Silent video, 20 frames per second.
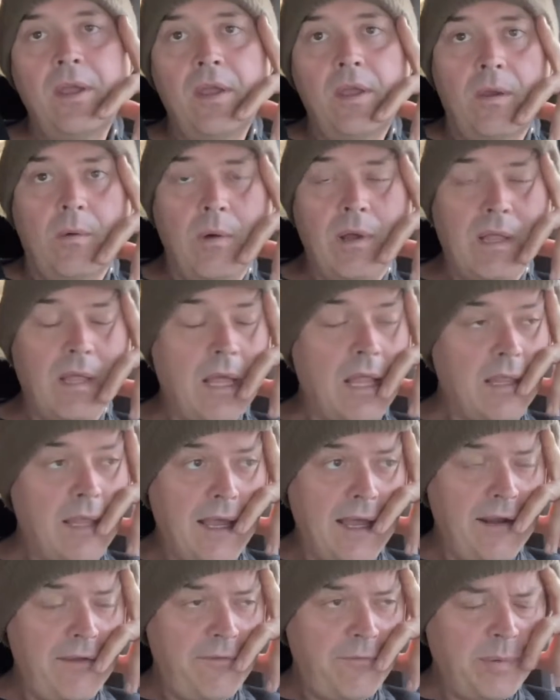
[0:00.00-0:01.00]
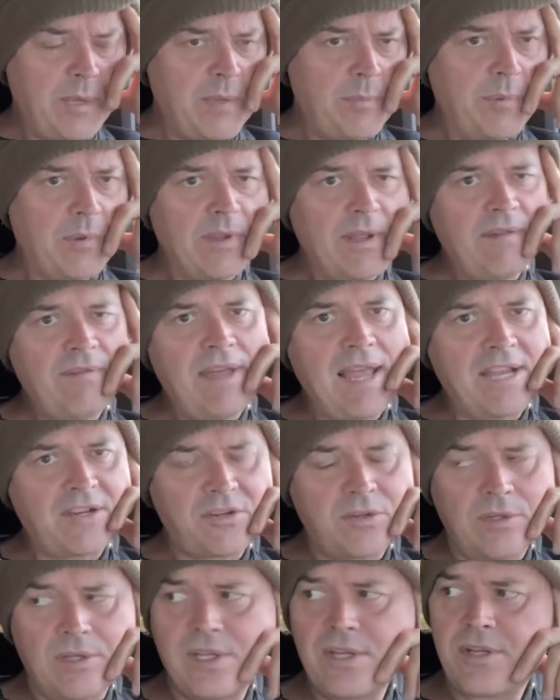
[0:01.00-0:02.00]
Well, a lot of people have
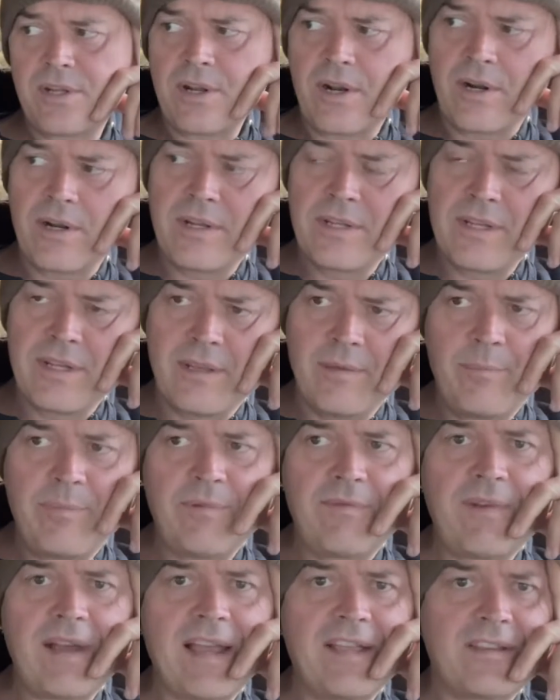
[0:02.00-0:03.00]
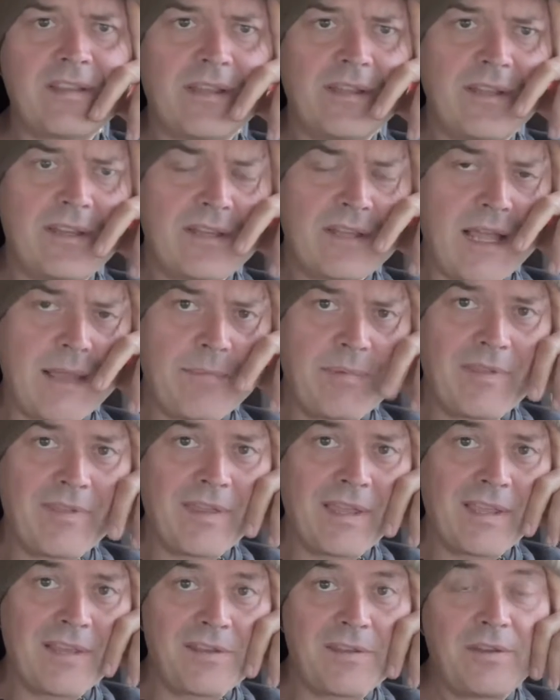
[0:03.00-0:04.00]
actually started to improvise on these type of
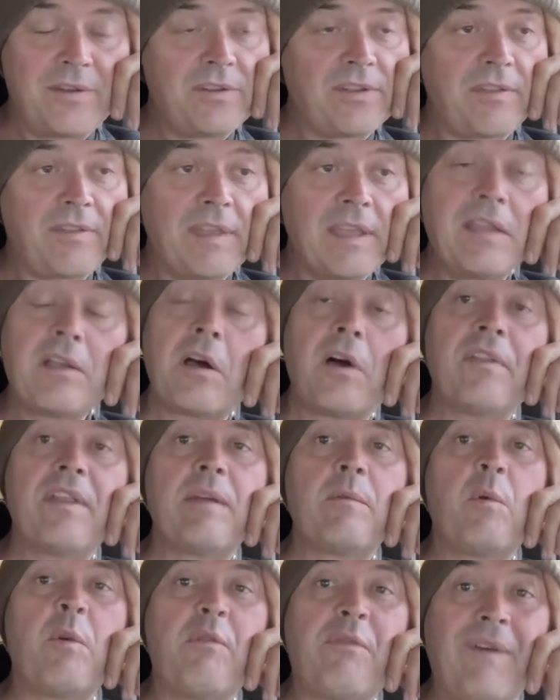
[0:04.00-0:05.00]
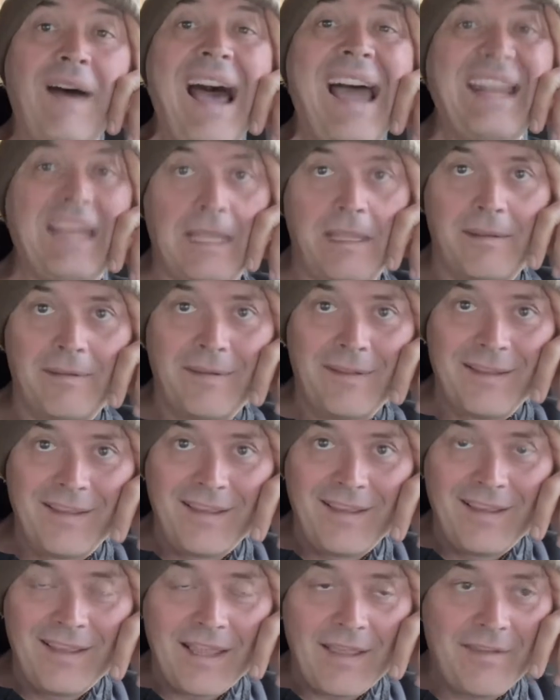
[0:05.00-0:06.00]
things, and there's a thing called a Wofaty,
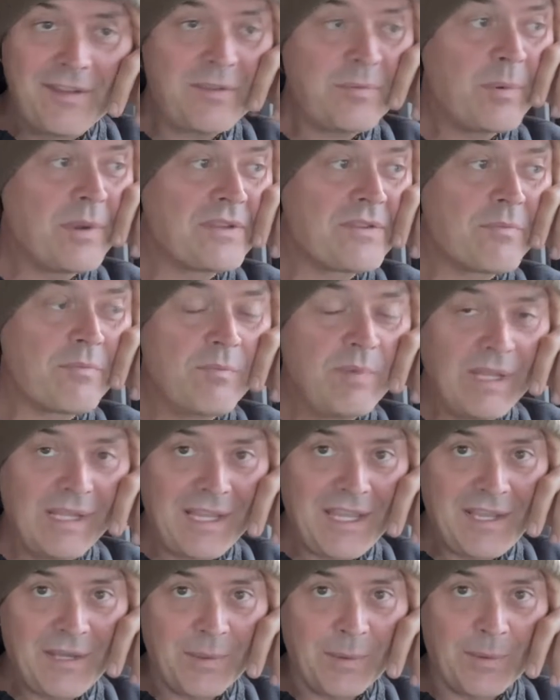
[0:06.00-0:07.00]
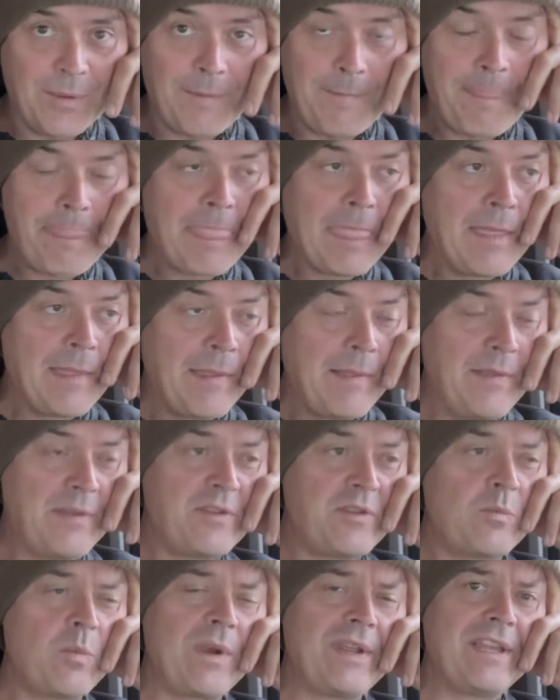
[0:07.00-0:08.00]
and this one's really cool. And
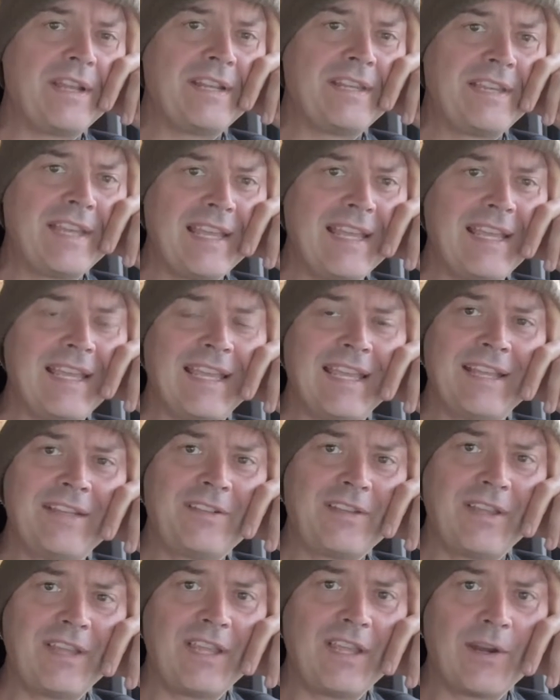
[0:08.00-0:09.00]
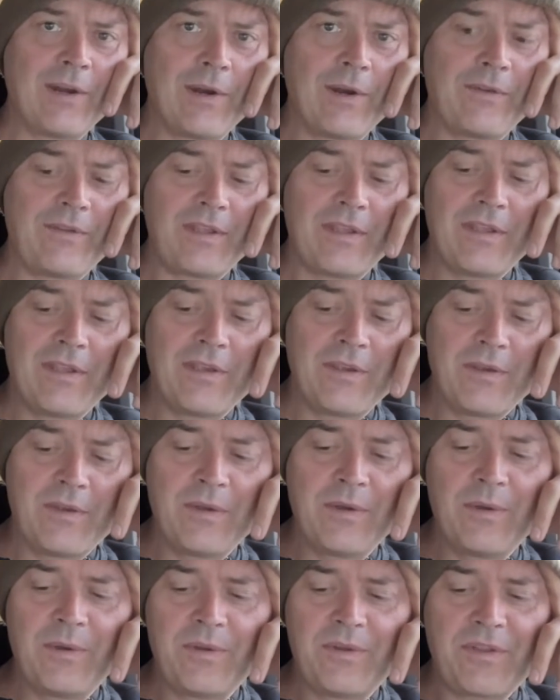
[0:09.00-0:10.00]
this is where you dig into the earth and you
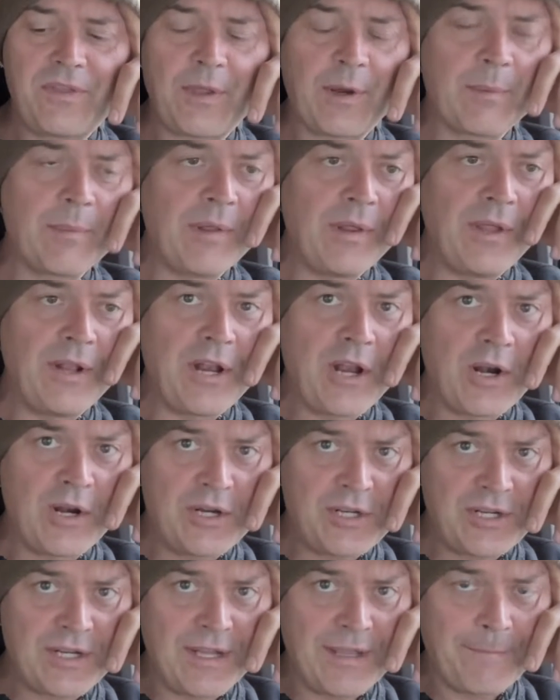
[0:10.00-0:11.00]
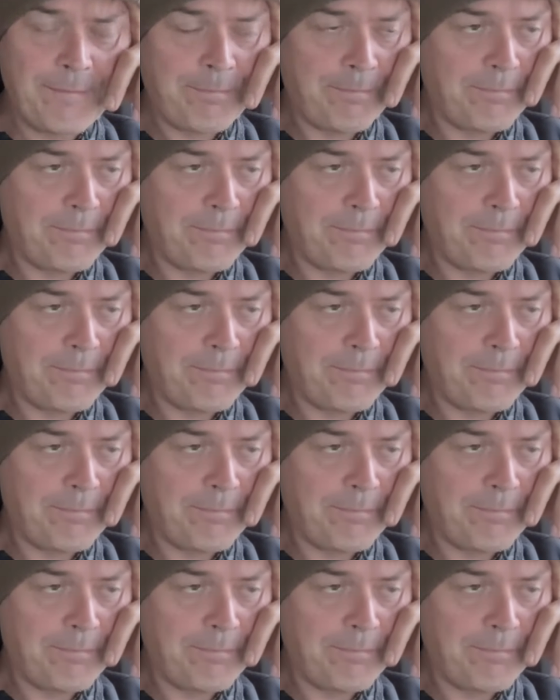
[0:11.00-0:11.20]
use thermal inertia.